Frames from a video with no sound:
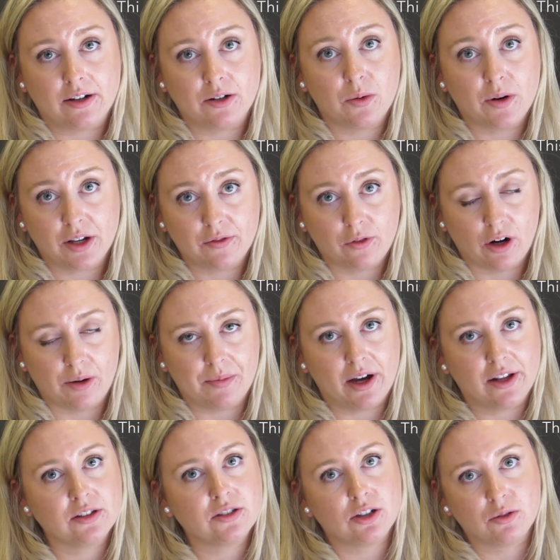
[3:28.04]
24
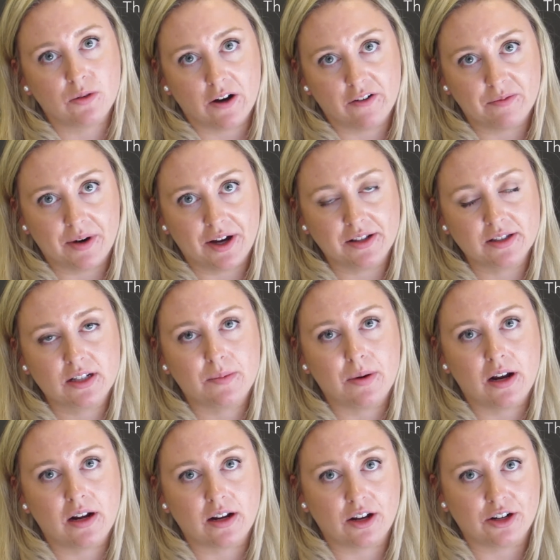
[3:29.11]
months or 12 months,
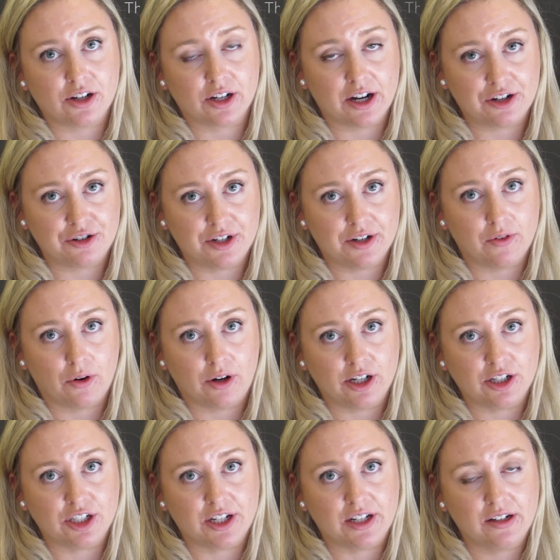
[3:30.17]
depending on your country of
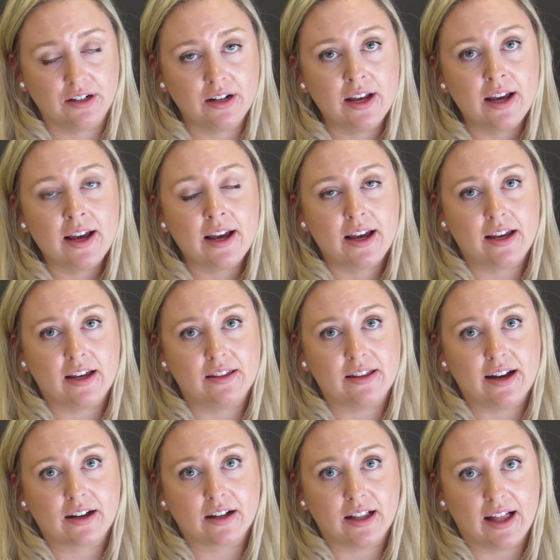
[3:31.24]
origin in
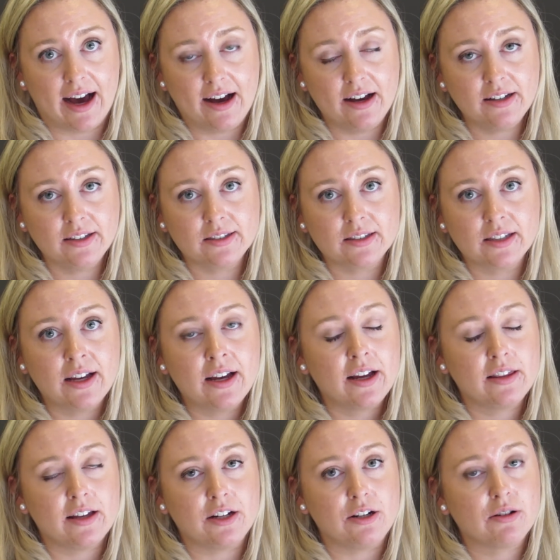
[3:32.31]
that class,
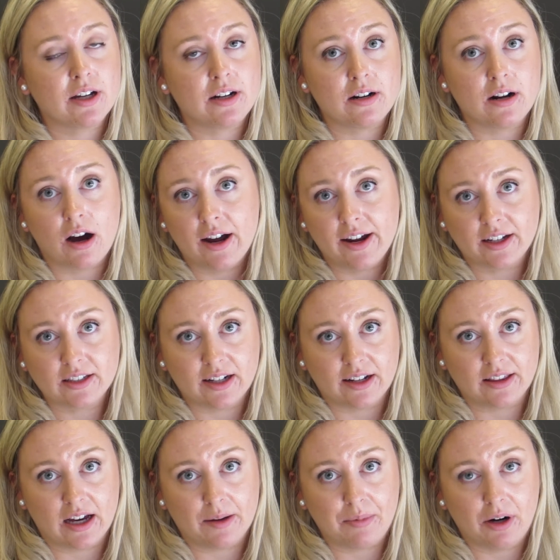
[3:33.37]
then you cannot
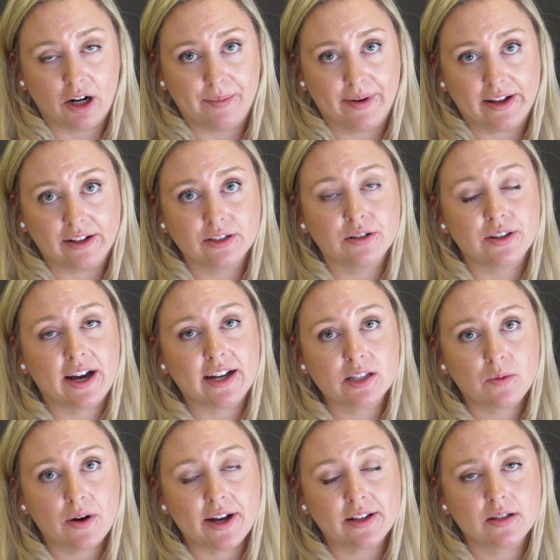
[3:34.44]
extend that permit. So
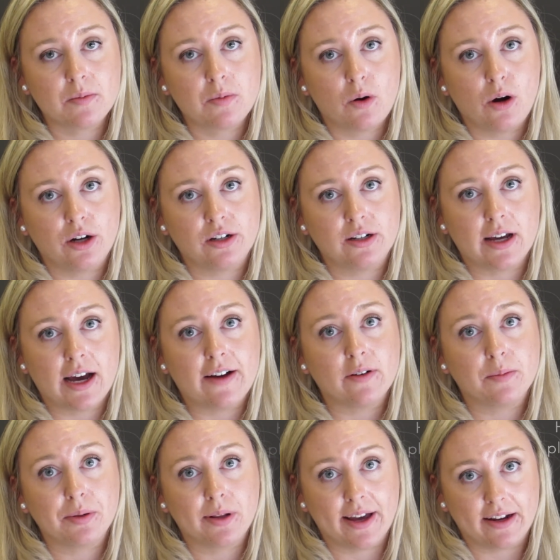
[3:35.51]
that's why it's important to have
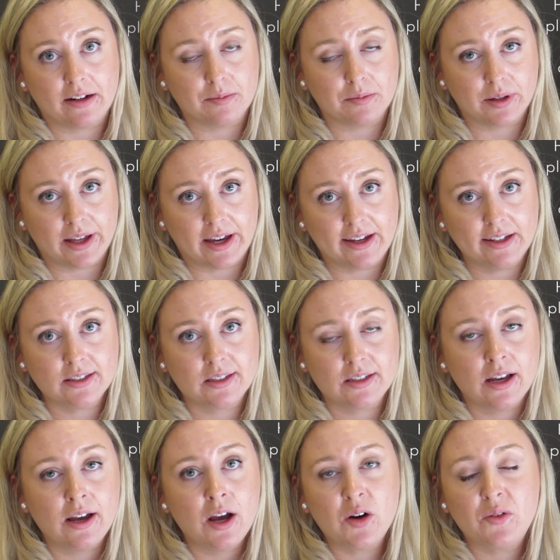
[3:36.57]
a plan in place
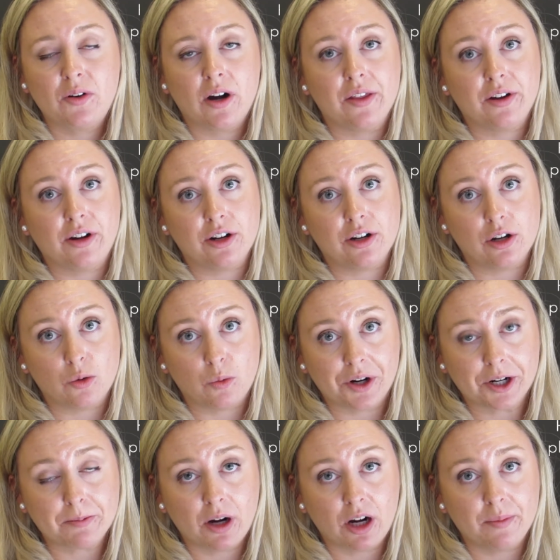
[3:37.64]
for either a new
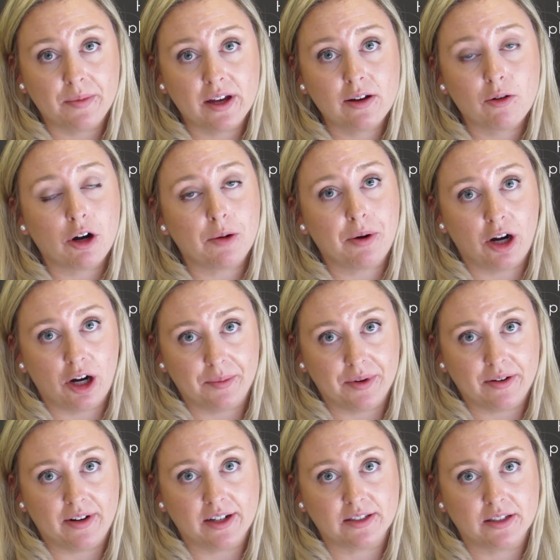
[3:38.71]
work permit or
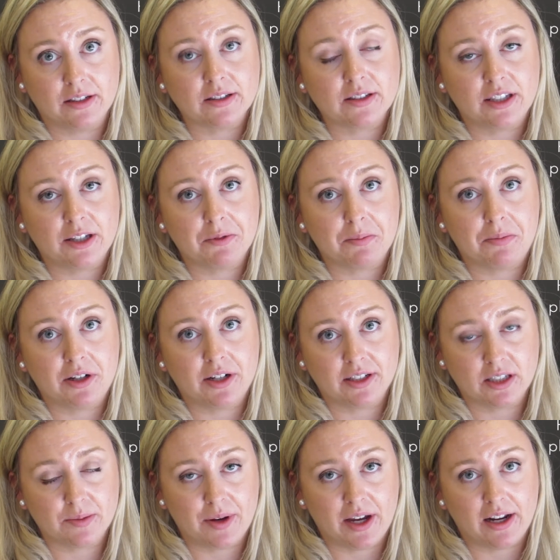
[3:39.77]
permanent residency when
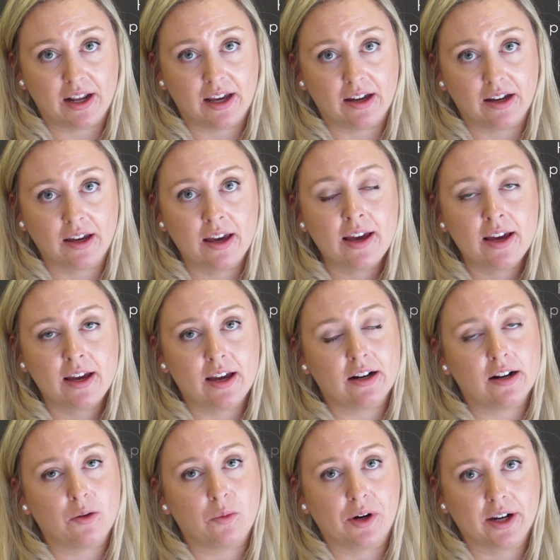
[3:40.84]
participating
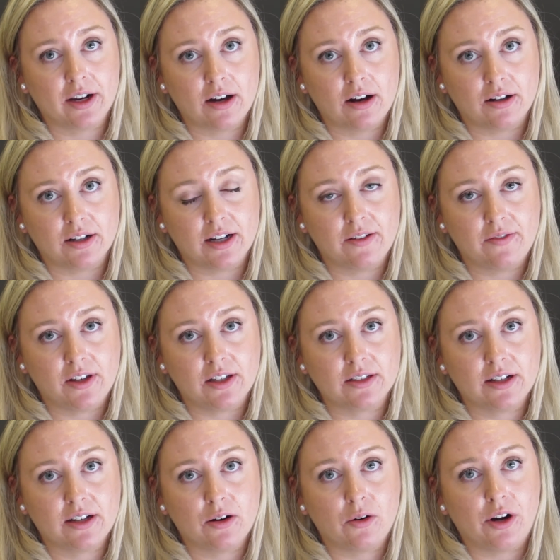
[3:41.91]
in a working holiday
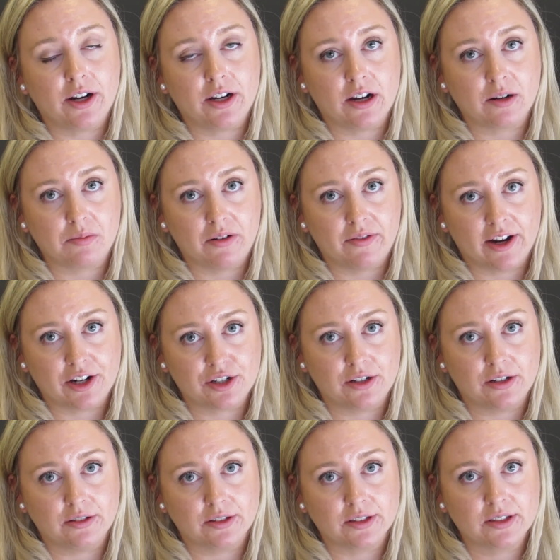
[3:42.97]
visa or a young
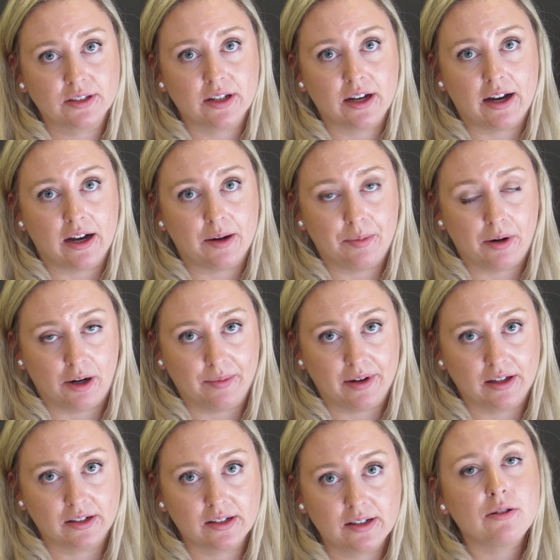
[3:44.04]
professionals
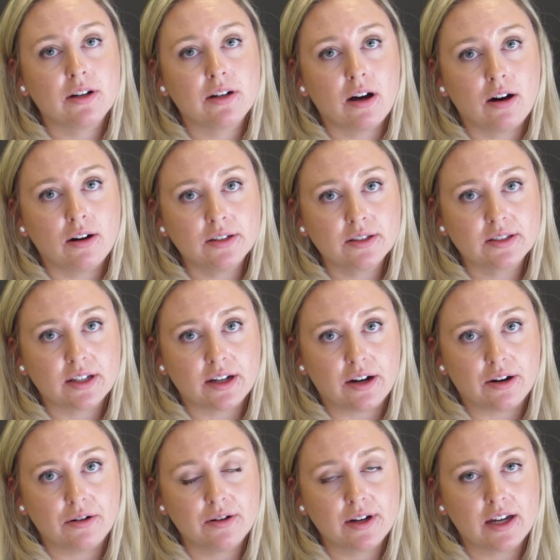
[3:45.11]
permit. You can
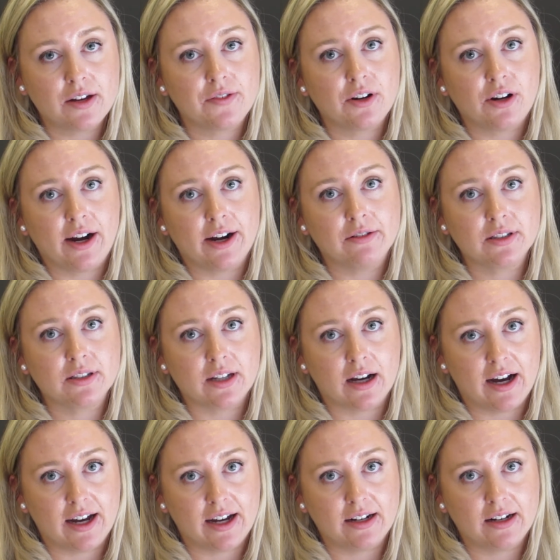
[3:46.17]
also, if you're
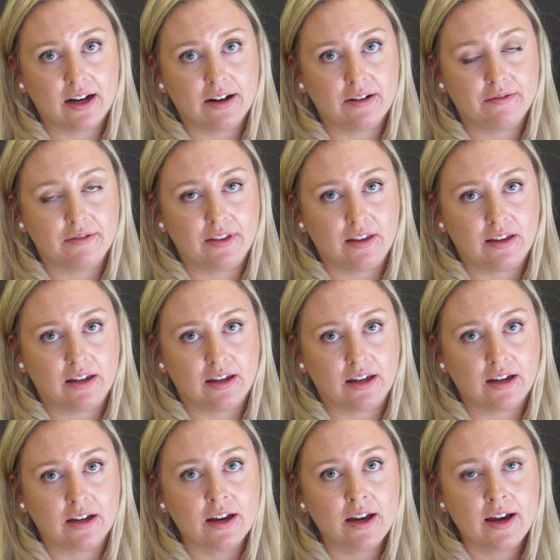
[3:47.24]
outside of
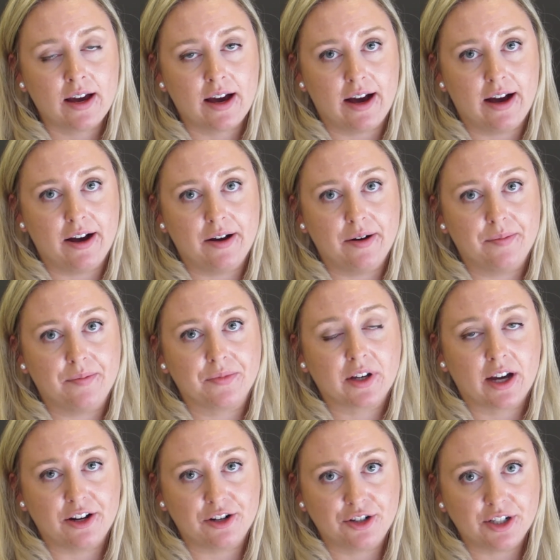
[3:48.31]
the
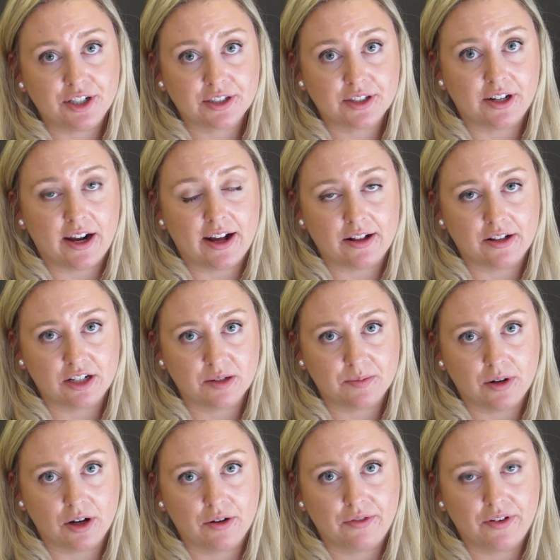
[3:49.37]
countries that are
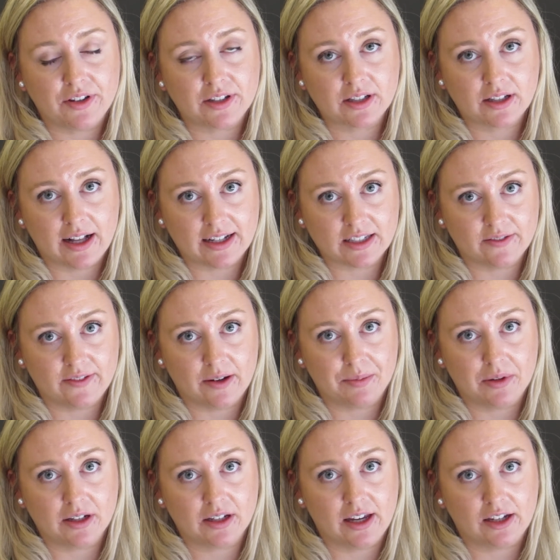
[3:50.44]
eligible for this class of
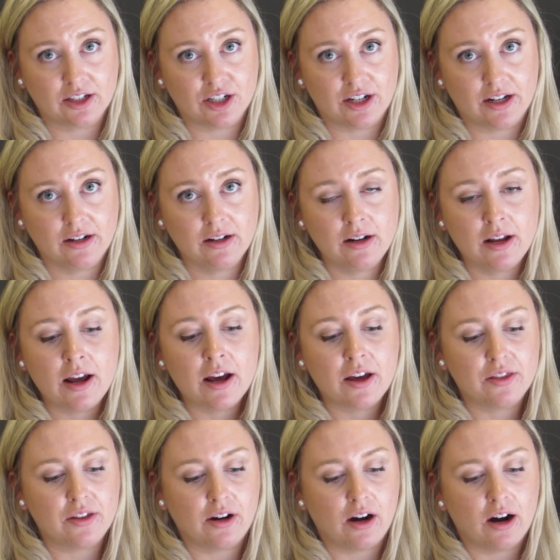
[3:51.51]
application,
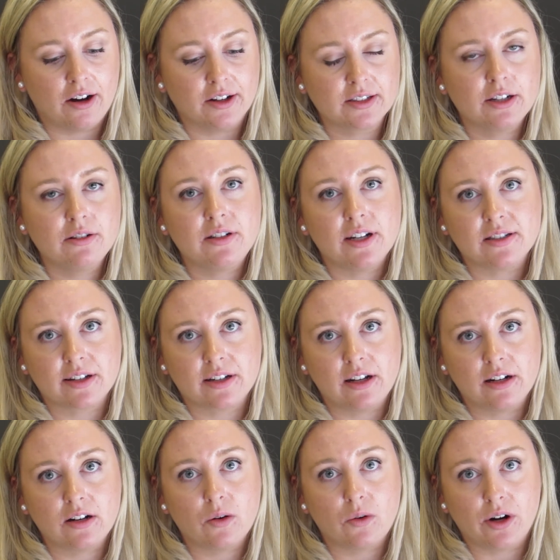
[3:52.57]
there are also
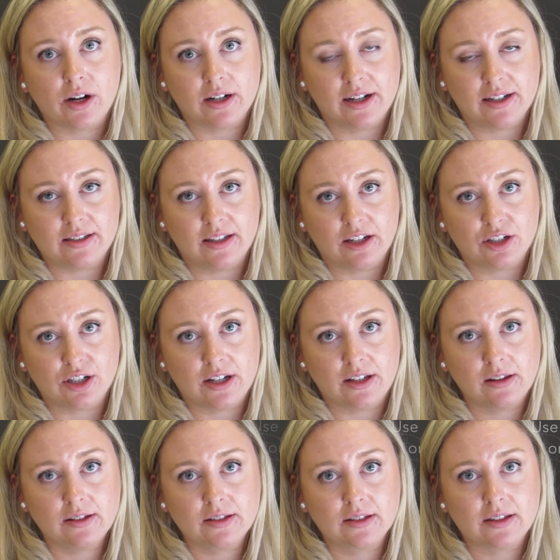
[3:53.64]
designated
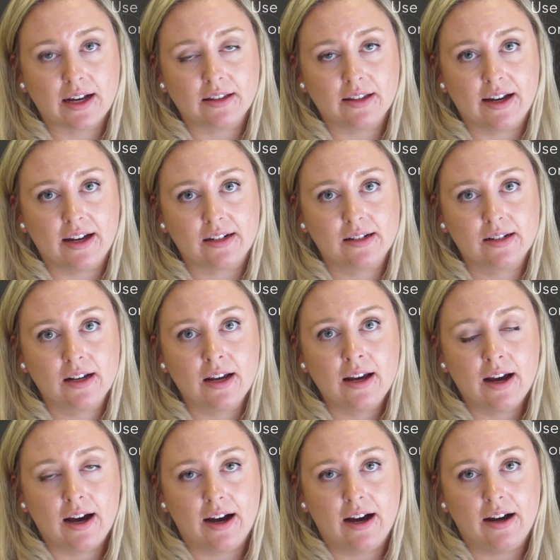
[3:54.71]
organizations that let
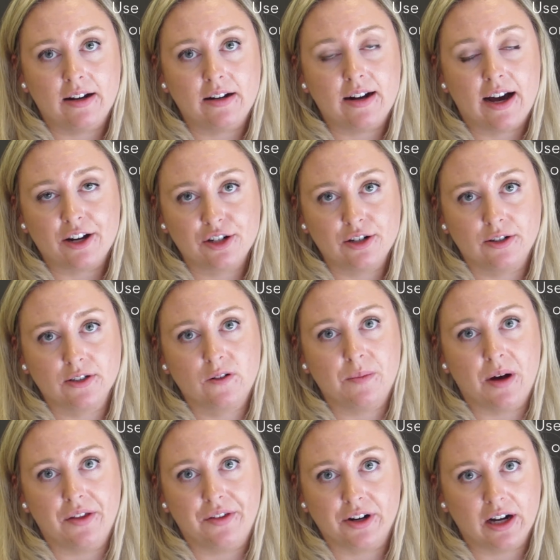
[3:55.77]
nationals
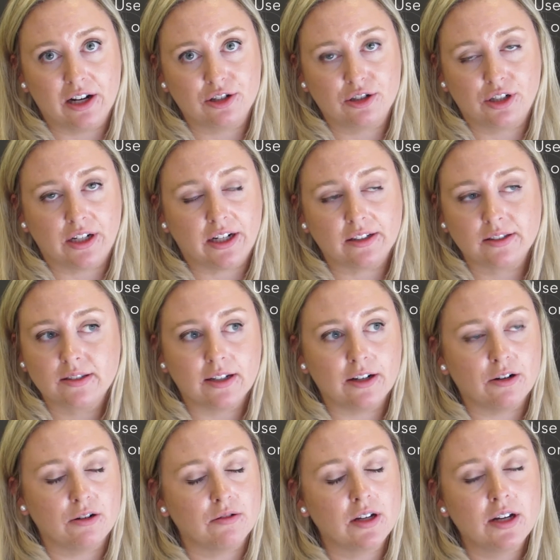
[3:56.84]
from other countries,
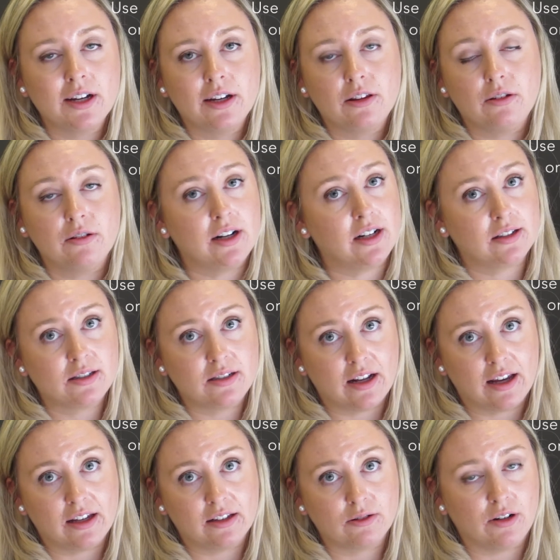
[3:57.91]
so the United
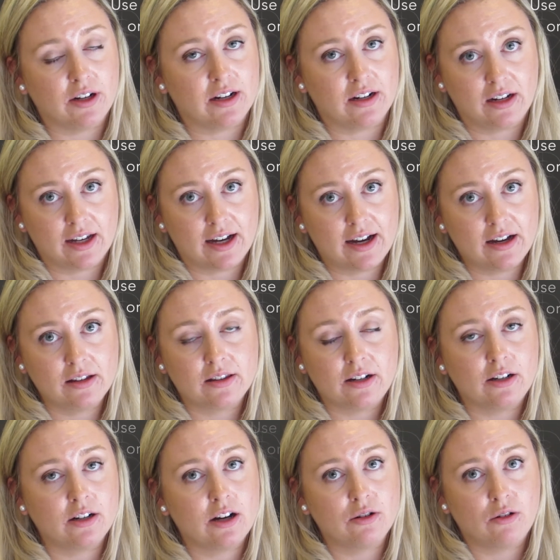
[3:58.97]
States or India,
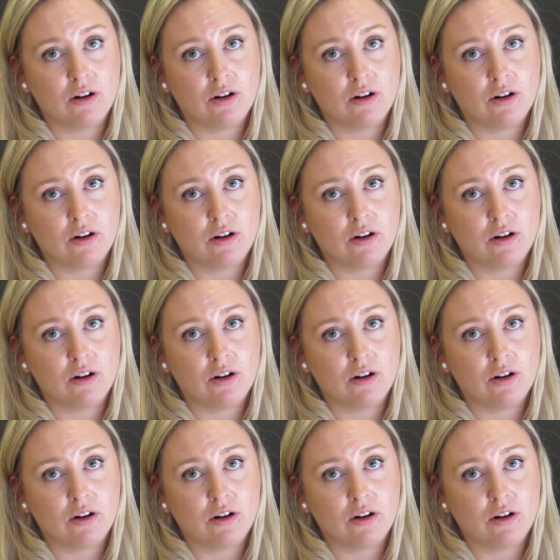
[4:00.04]
they're not